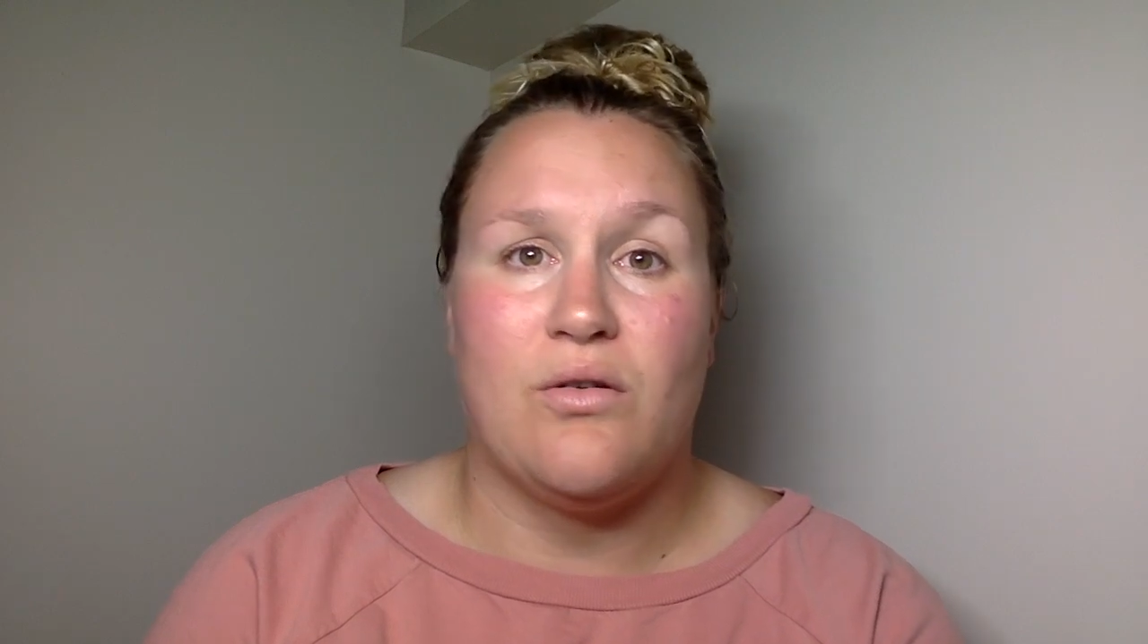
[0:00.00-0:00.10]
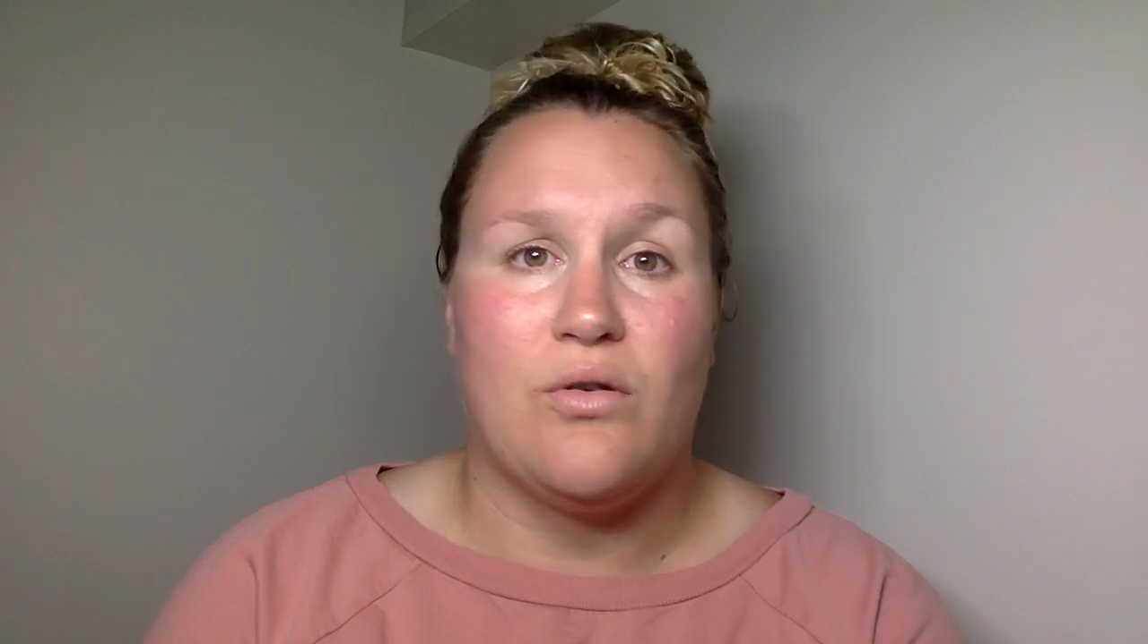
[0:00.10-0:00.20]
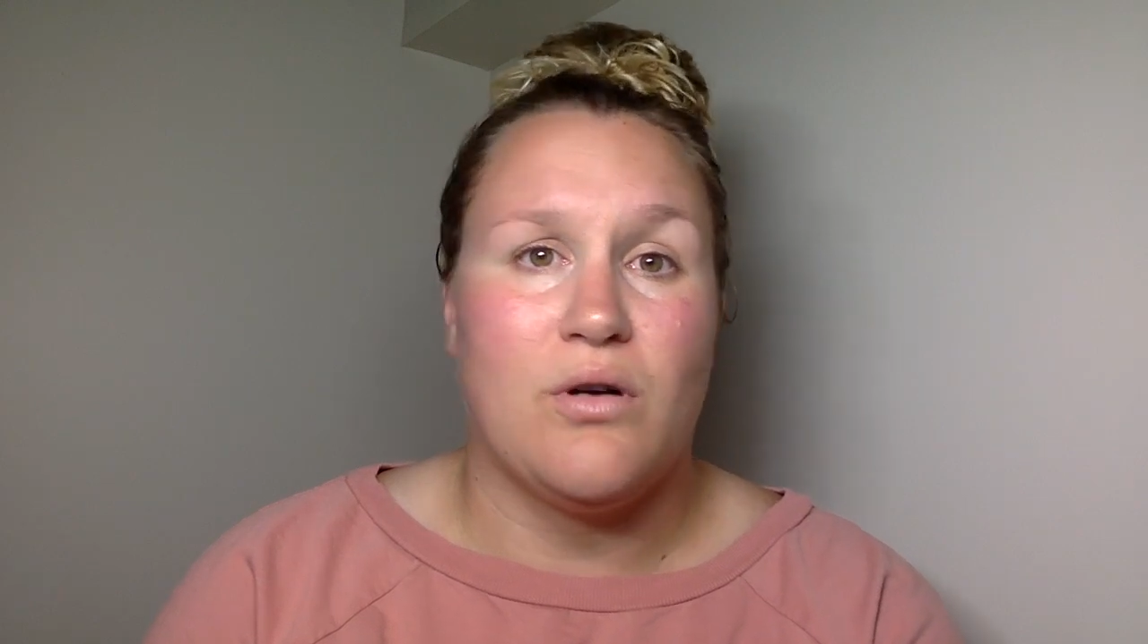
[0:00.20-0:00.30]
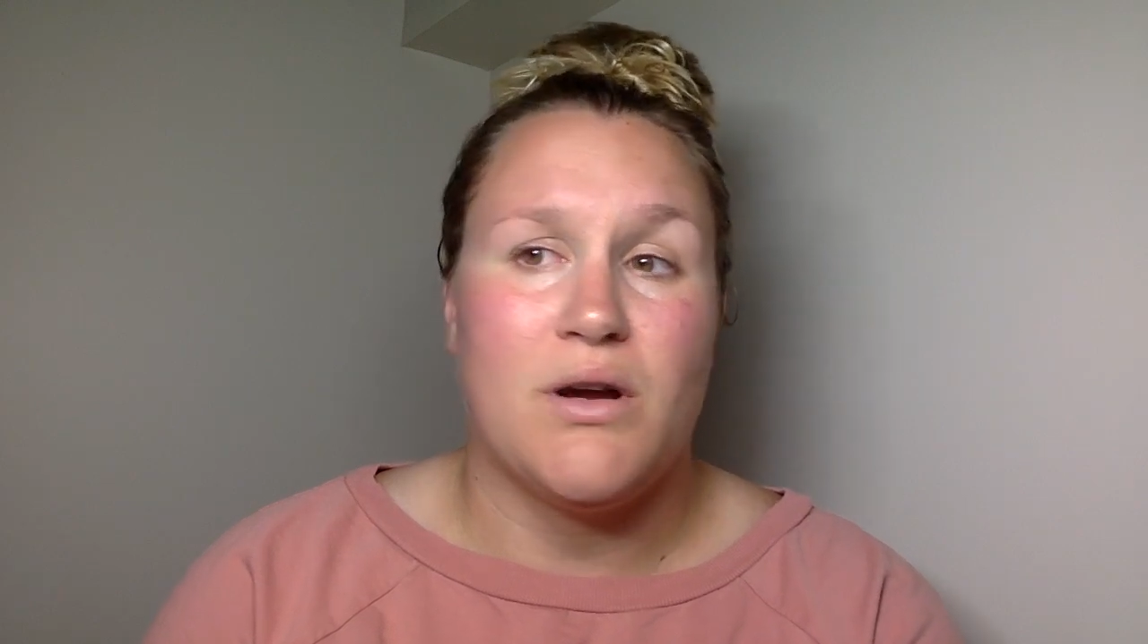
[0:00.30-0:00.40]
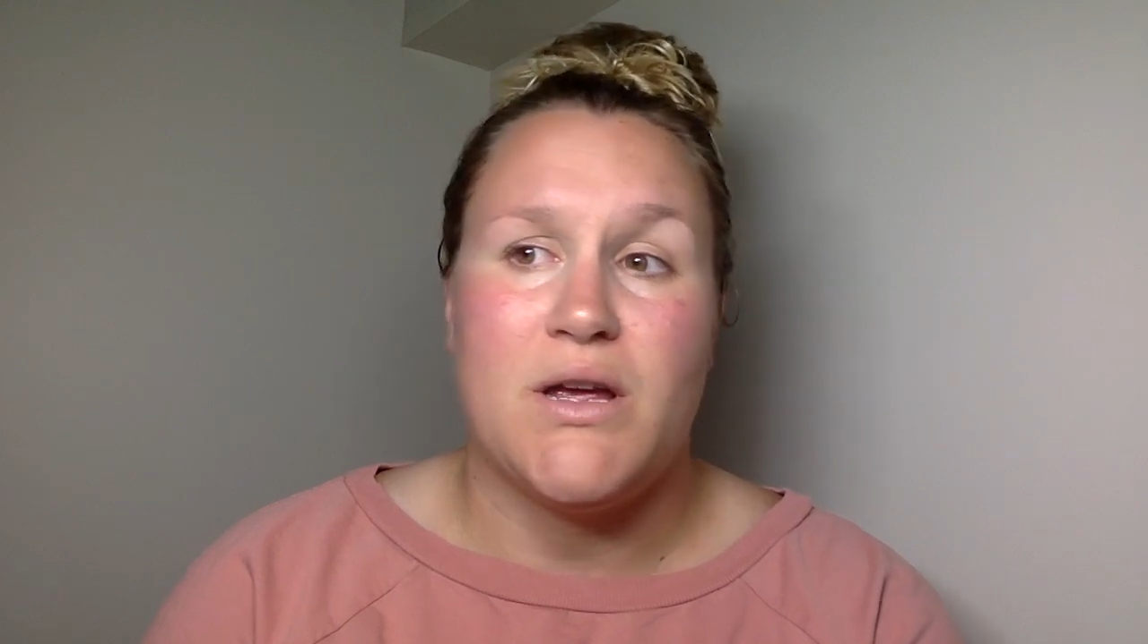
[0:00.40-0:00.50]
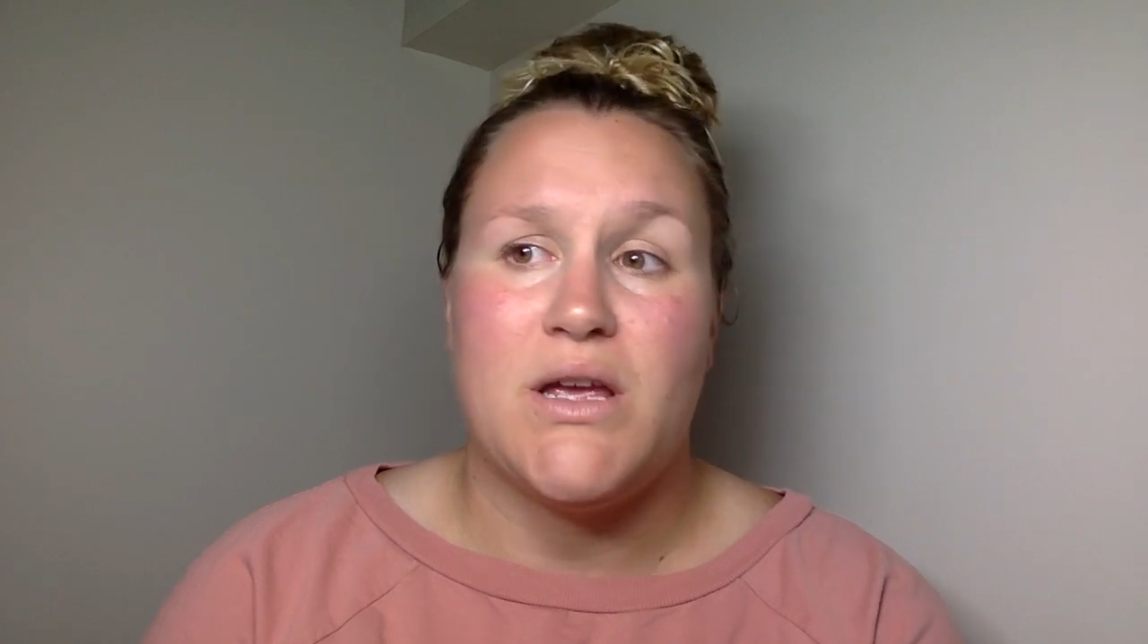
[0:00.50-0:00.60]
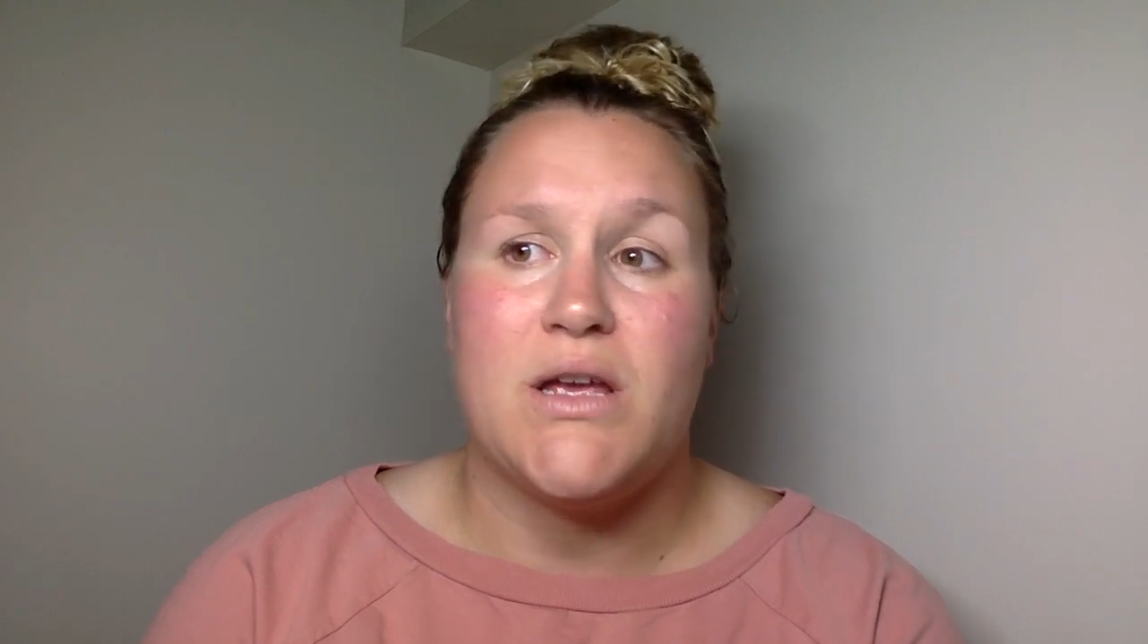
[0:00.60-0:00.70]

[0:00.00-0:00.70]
or